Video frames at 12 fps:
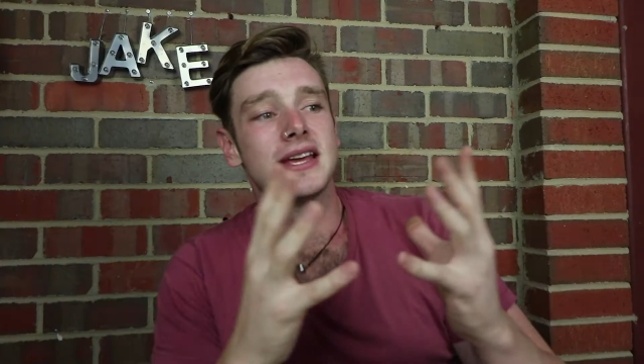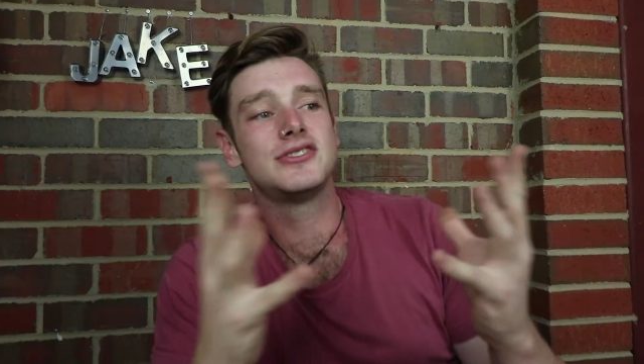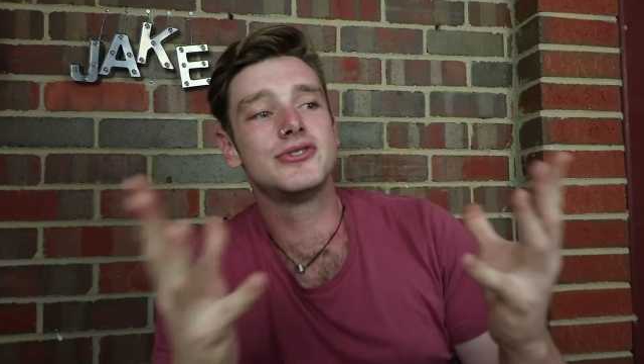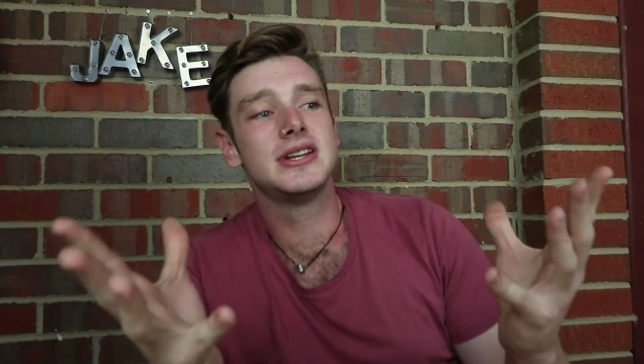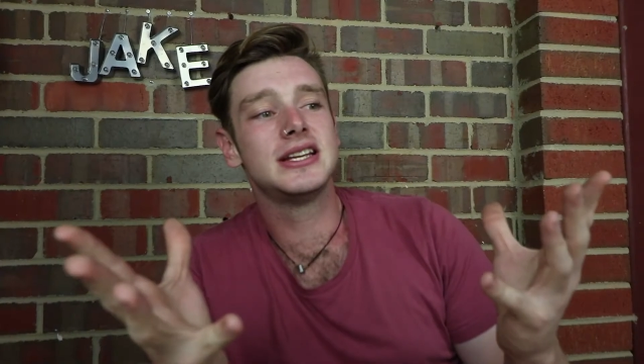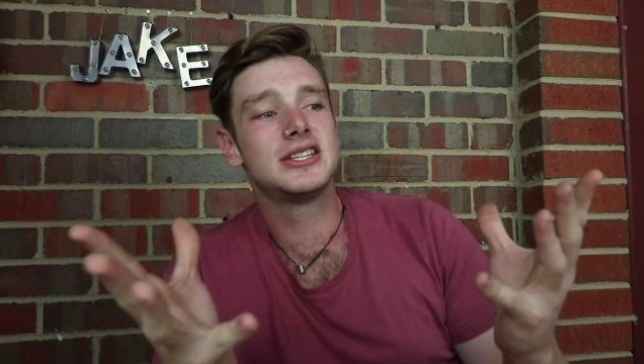they
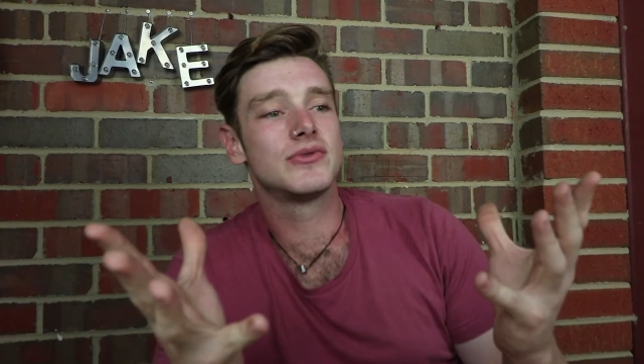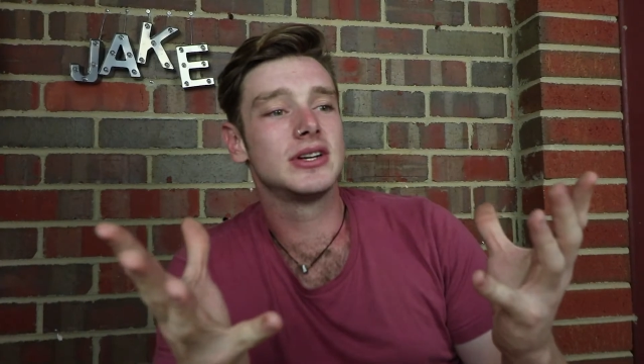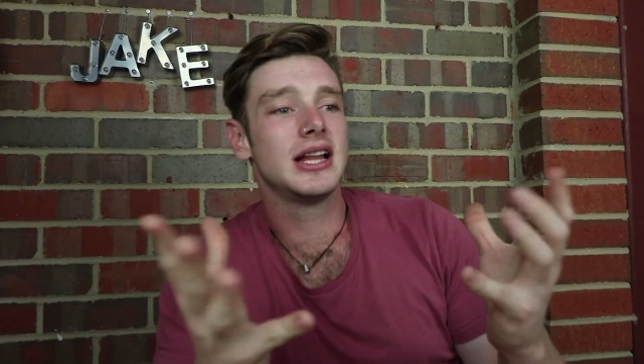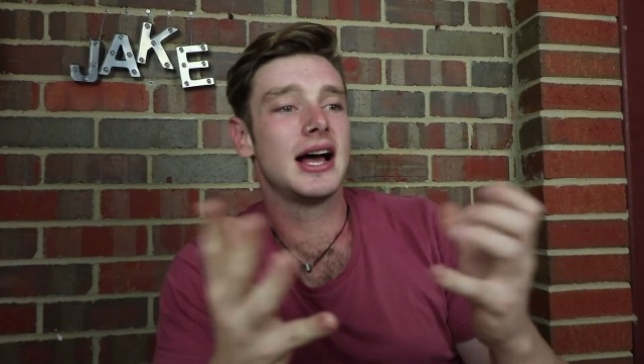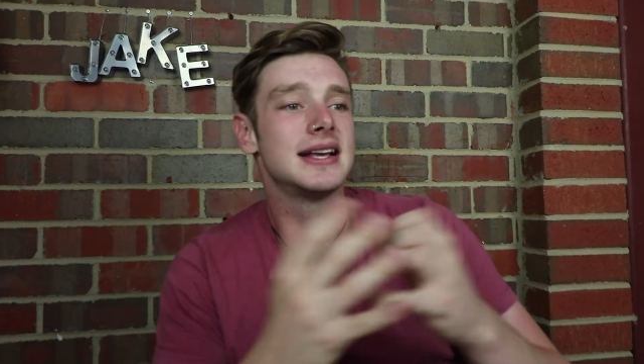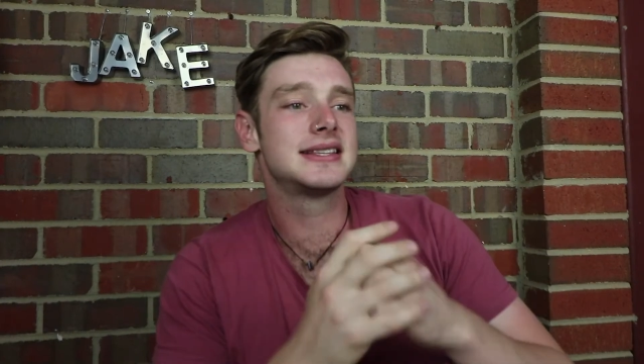do need to
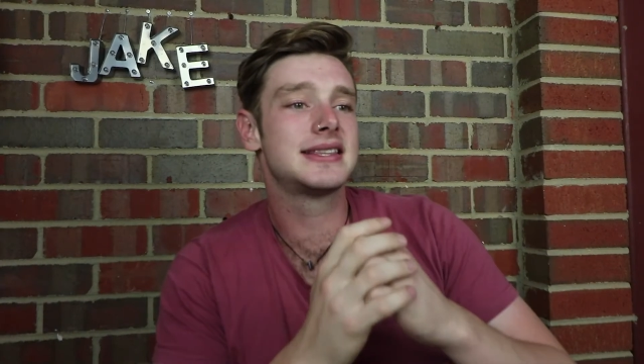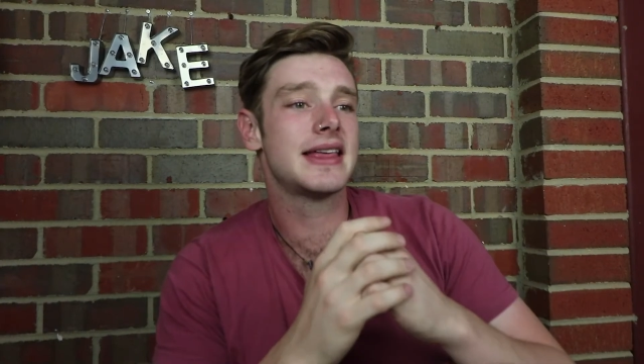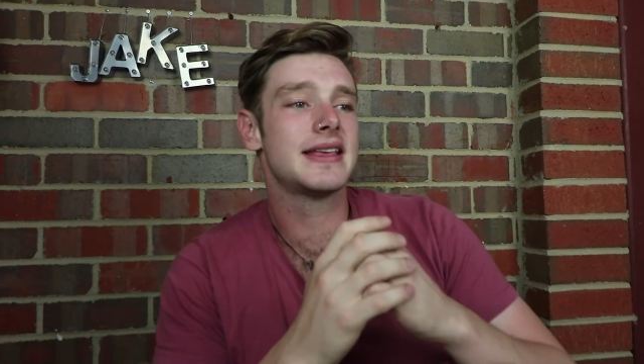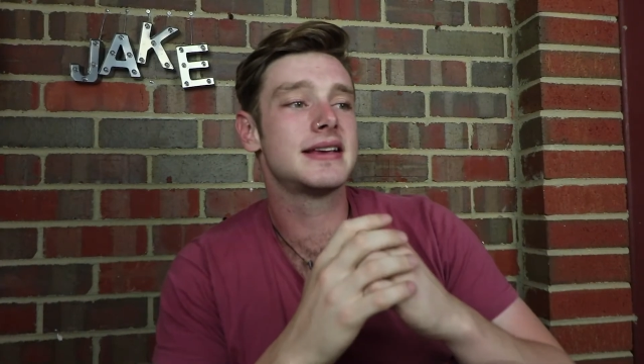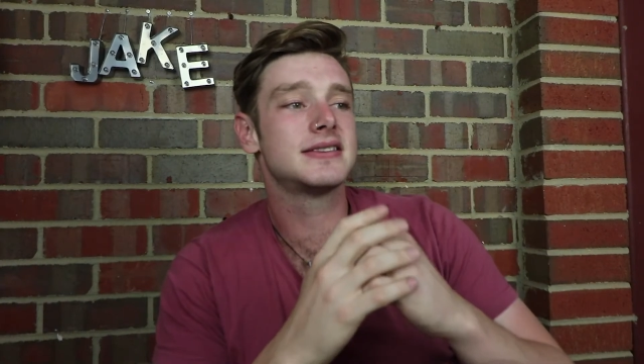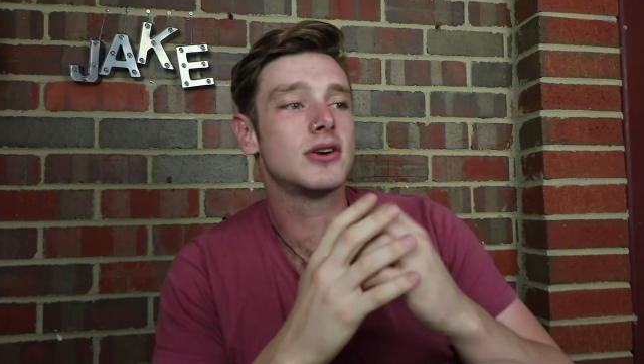realize that
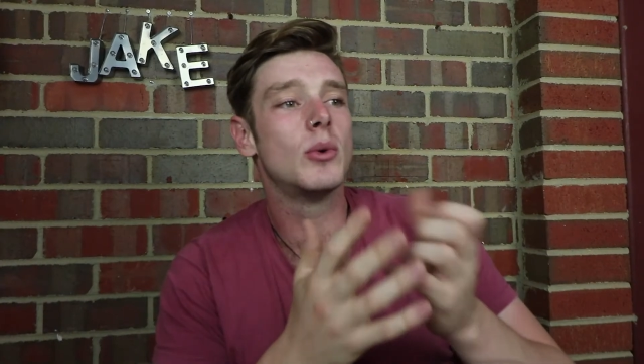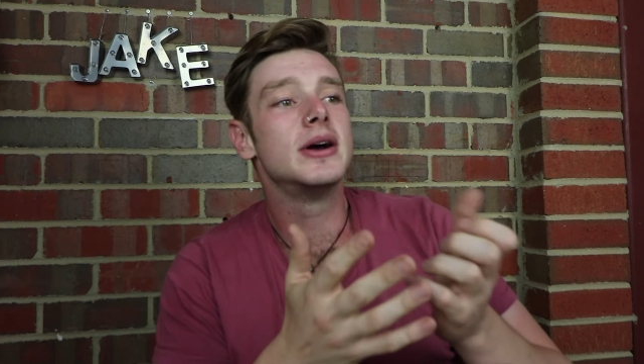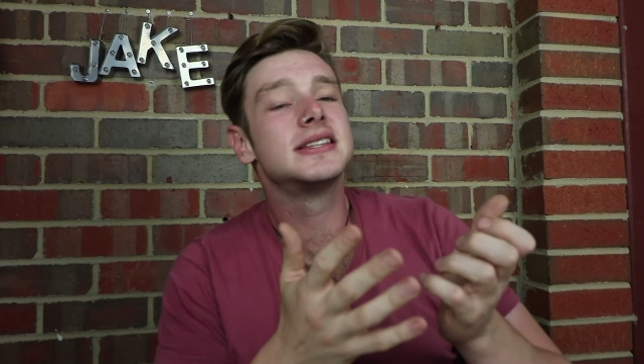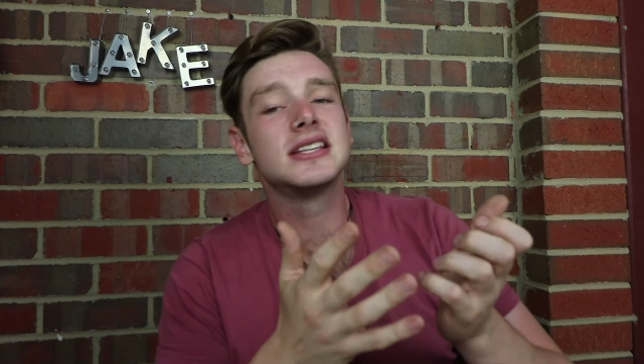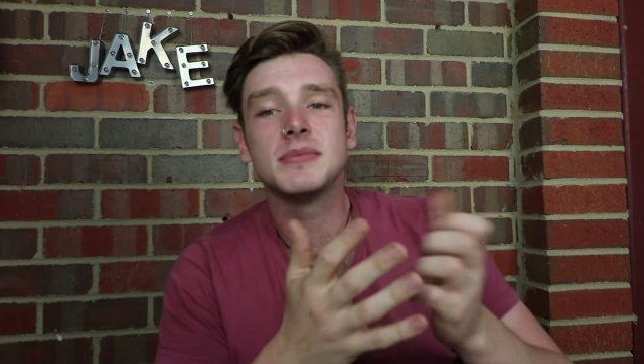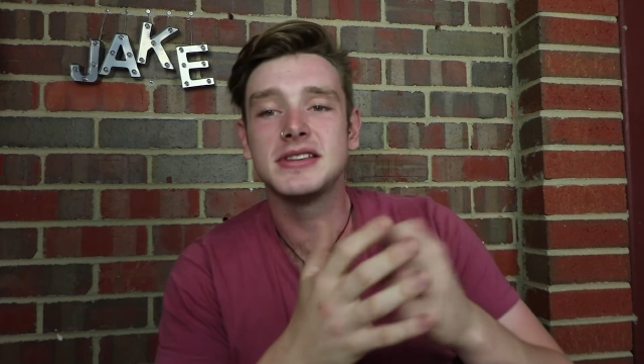there's
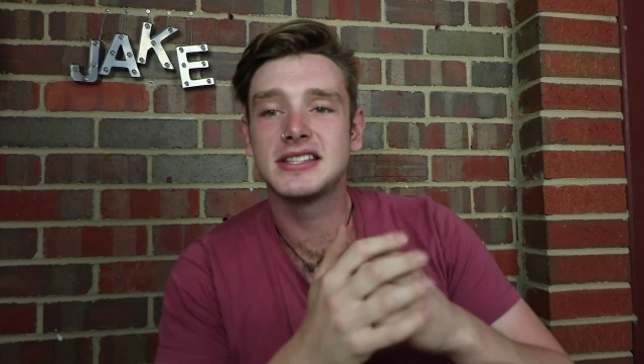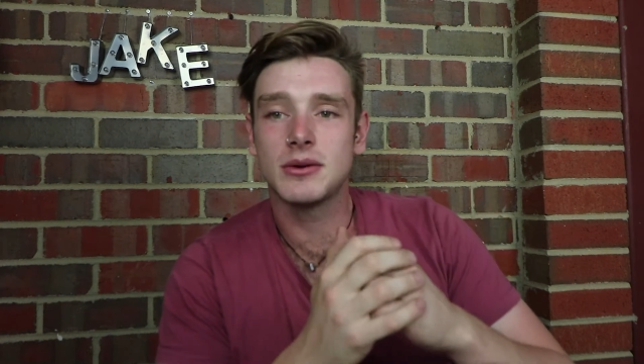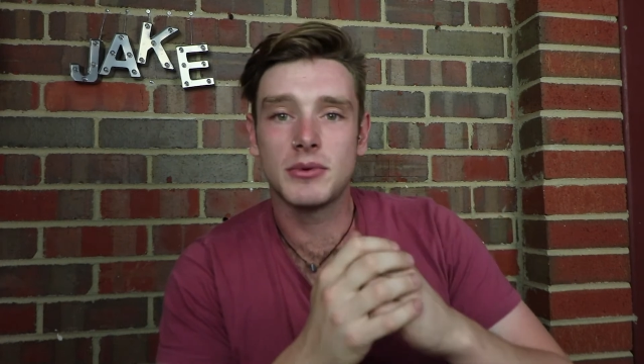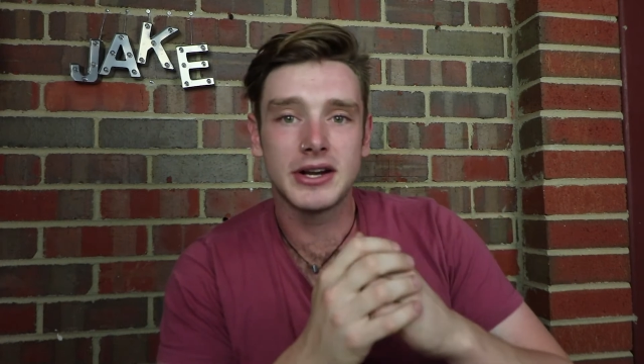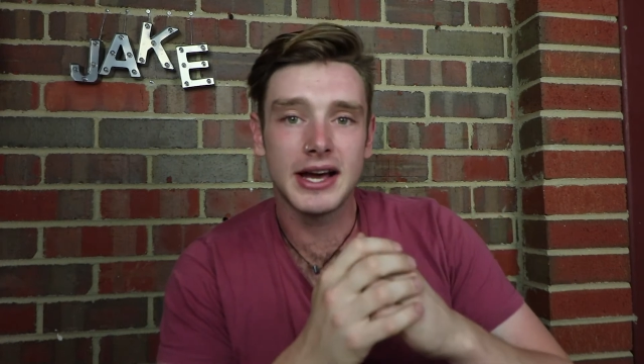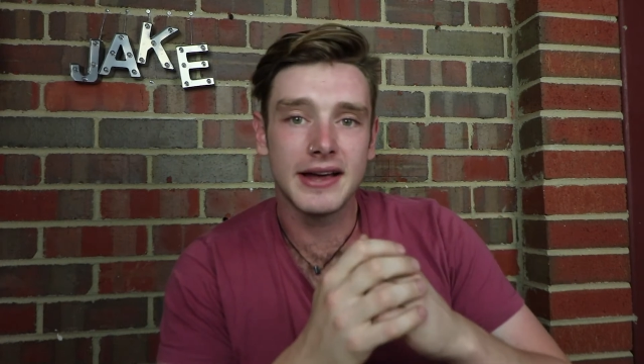always gonna be
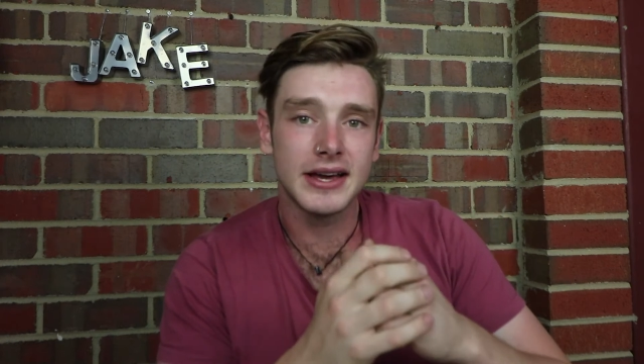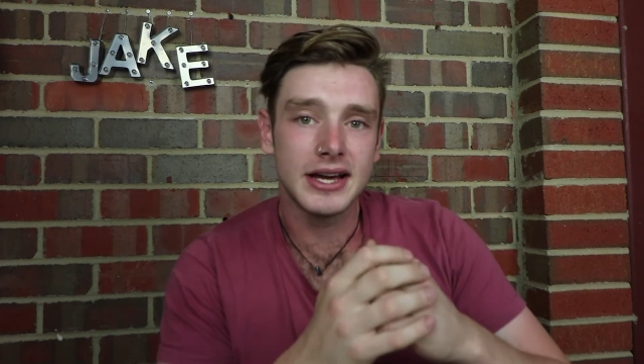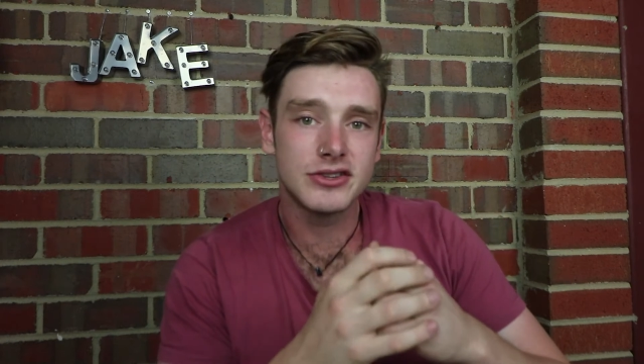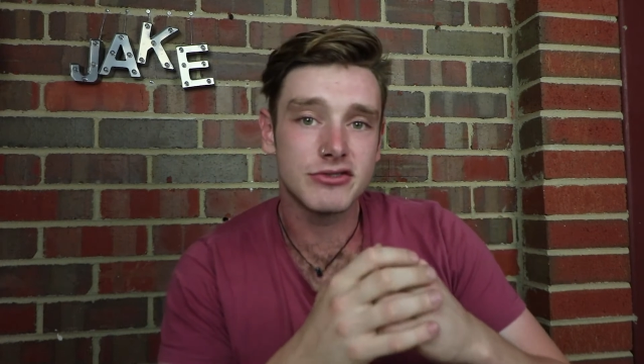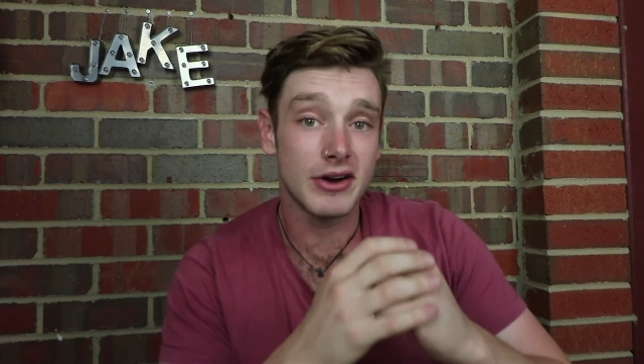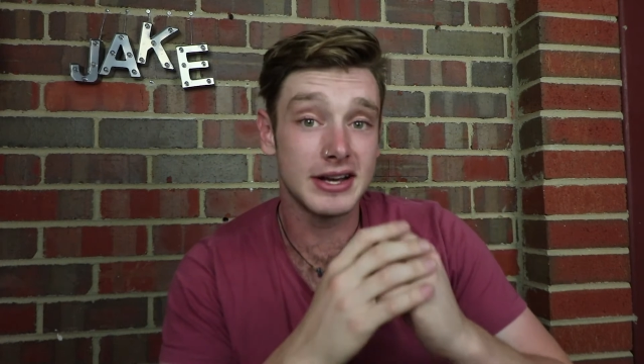someone out there
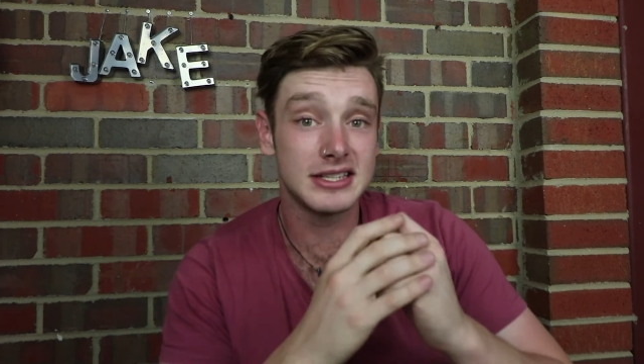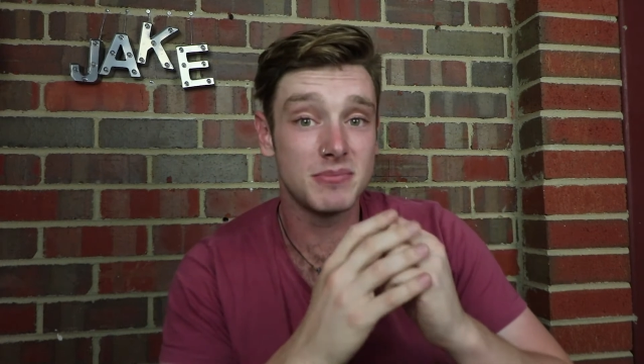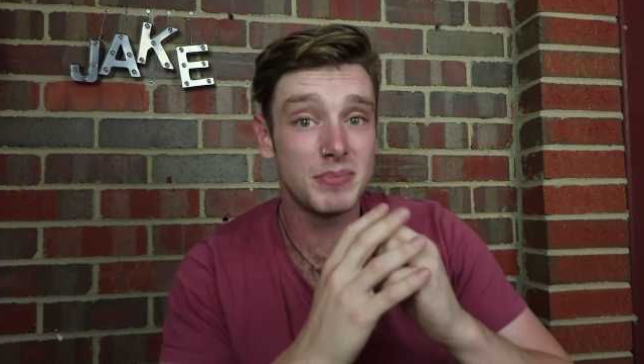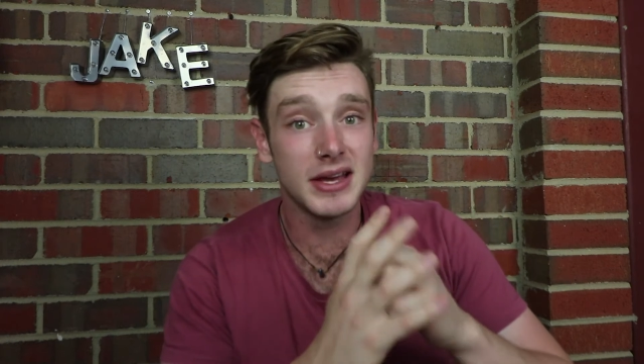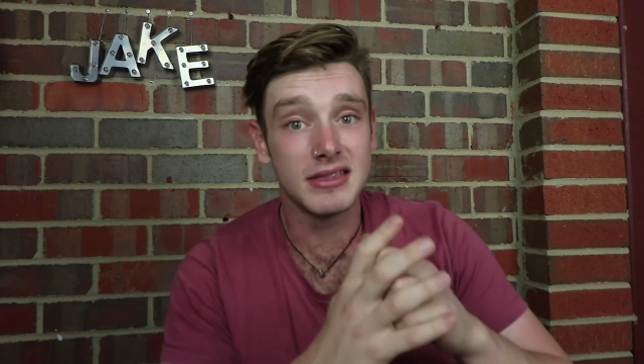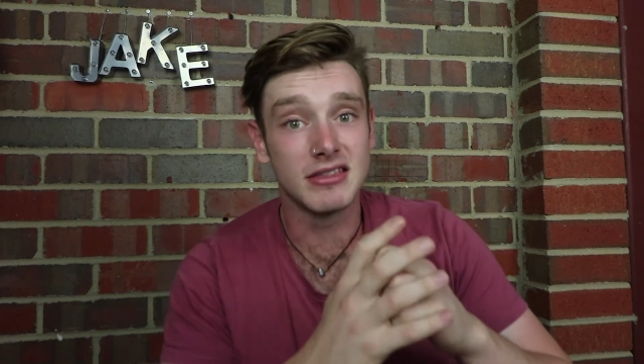trying to
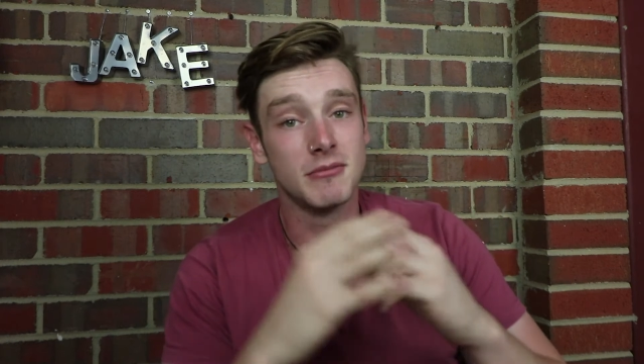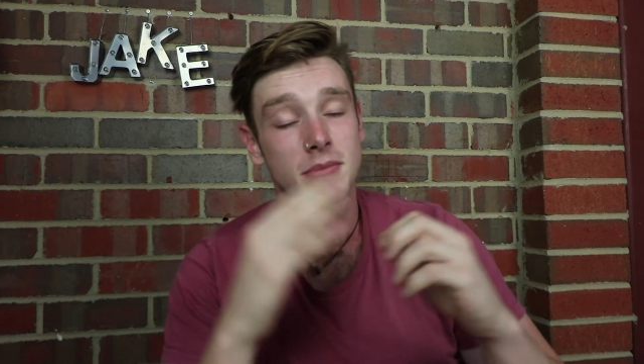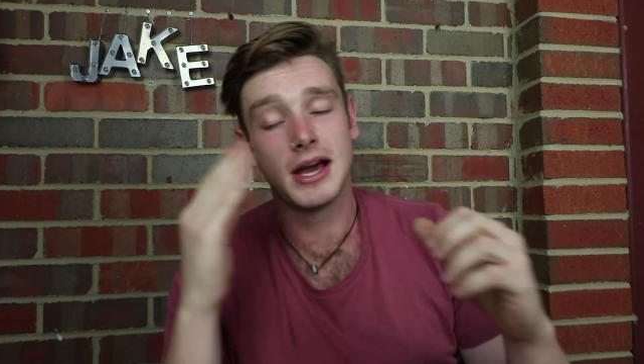beat them